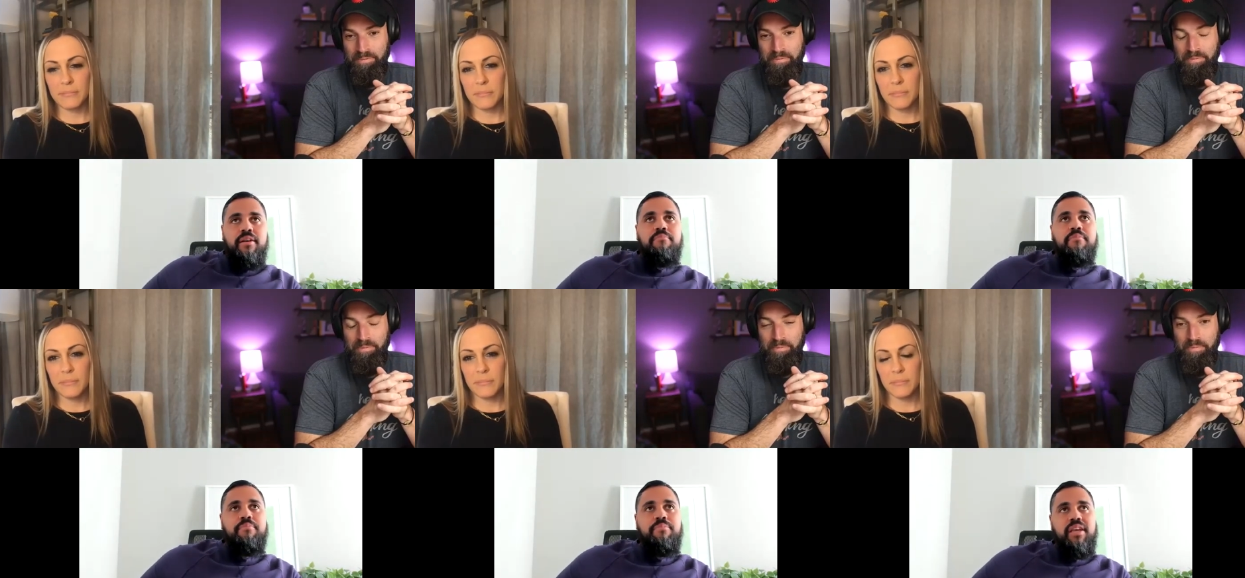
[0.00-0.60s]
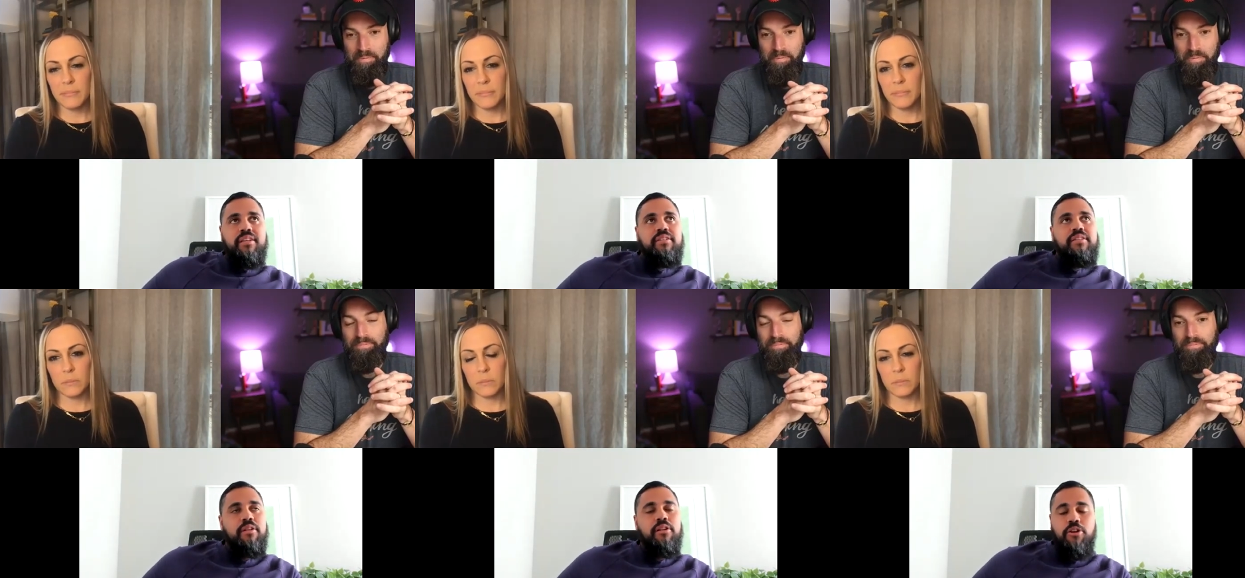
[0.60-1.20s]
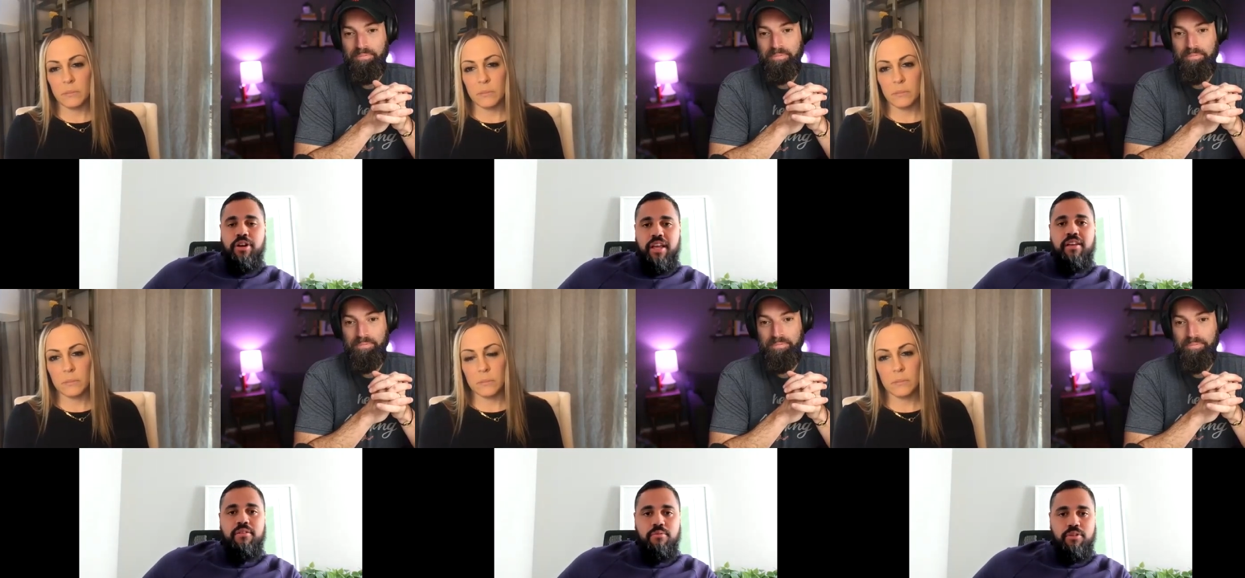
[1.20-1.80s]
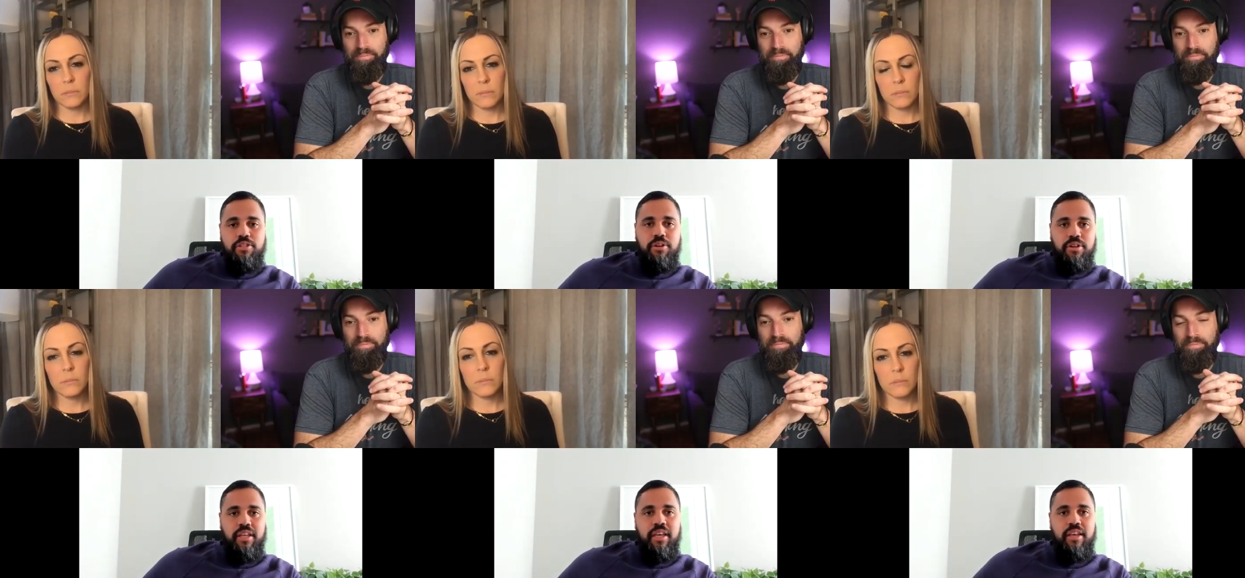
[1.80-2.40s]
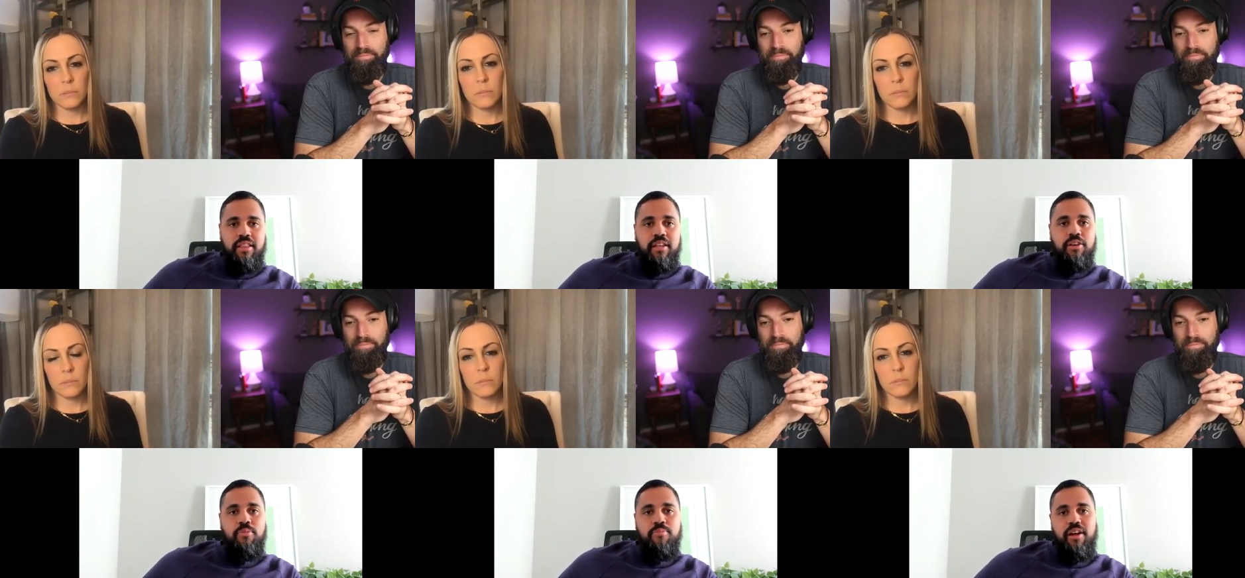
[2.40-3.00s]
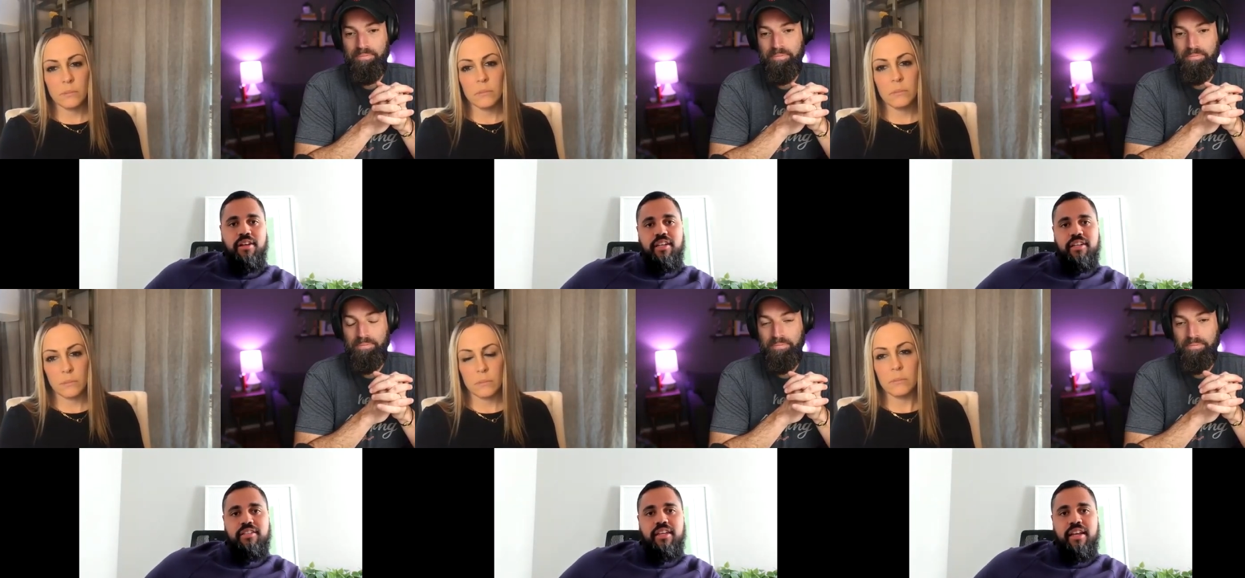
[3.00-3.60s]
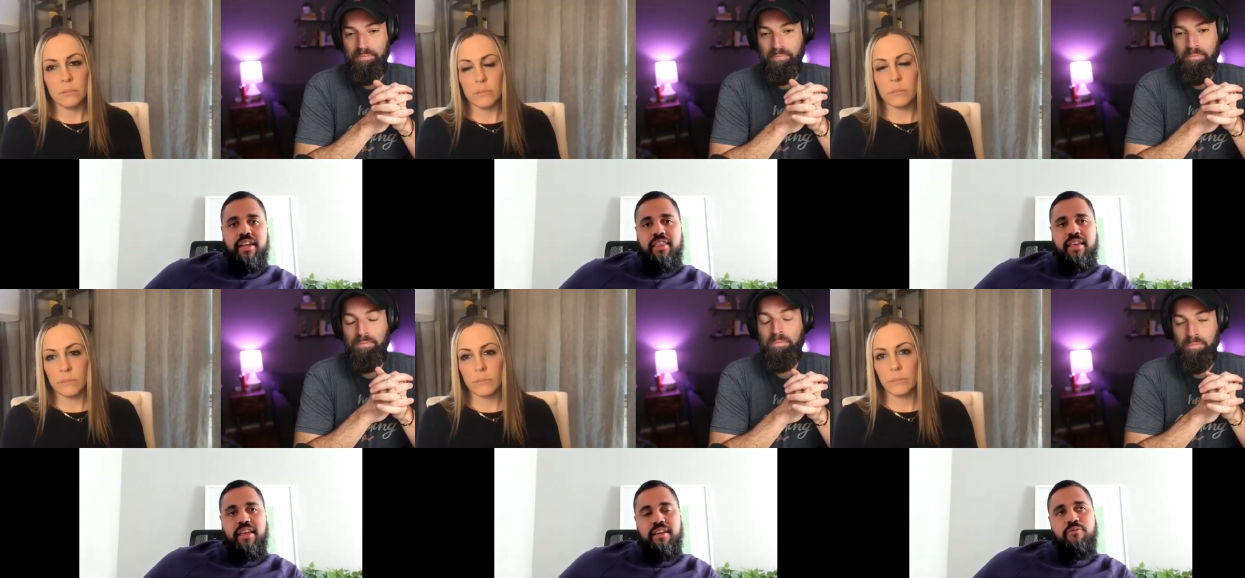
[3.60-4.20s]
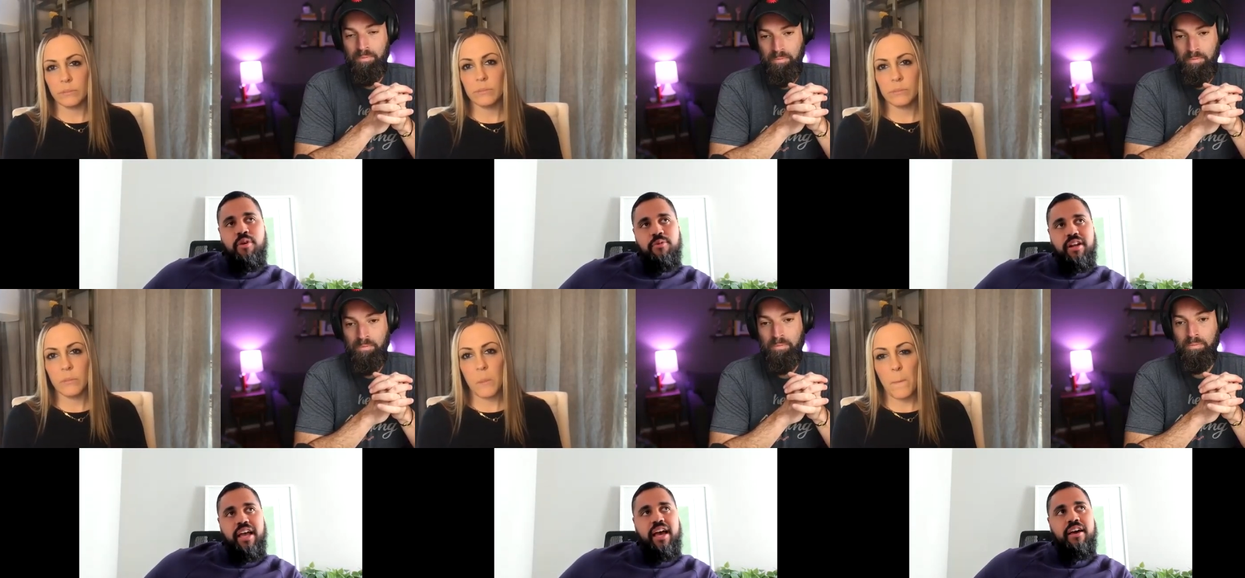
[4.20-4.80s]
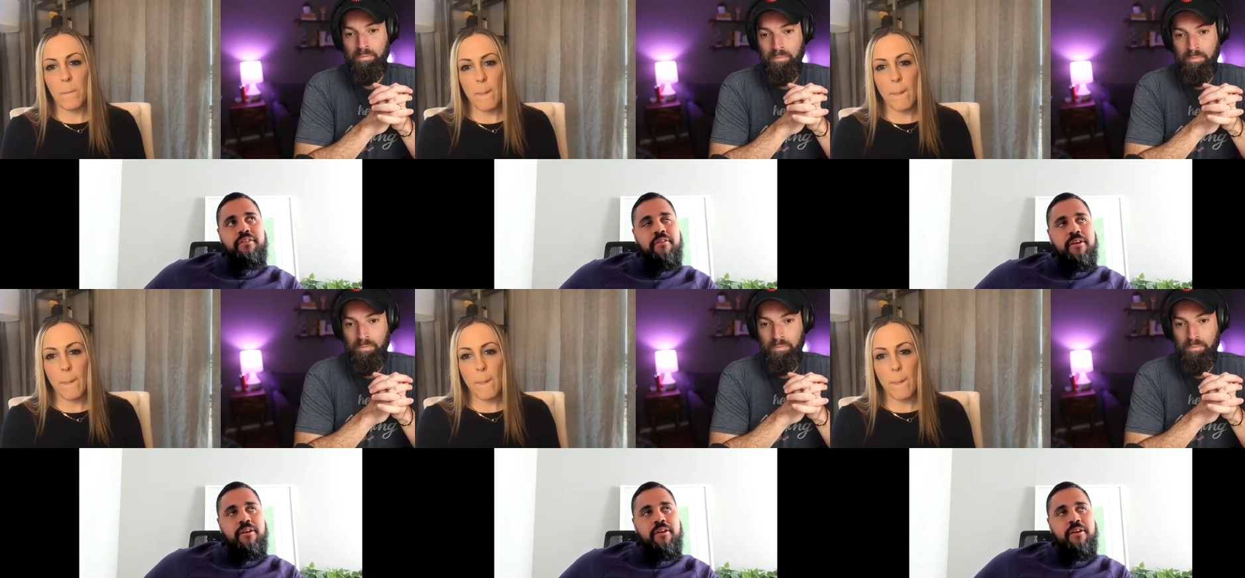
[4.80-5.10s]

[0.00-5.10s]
Speaker 1: the biggest learning was certainly in the legal process. And I think if we would have had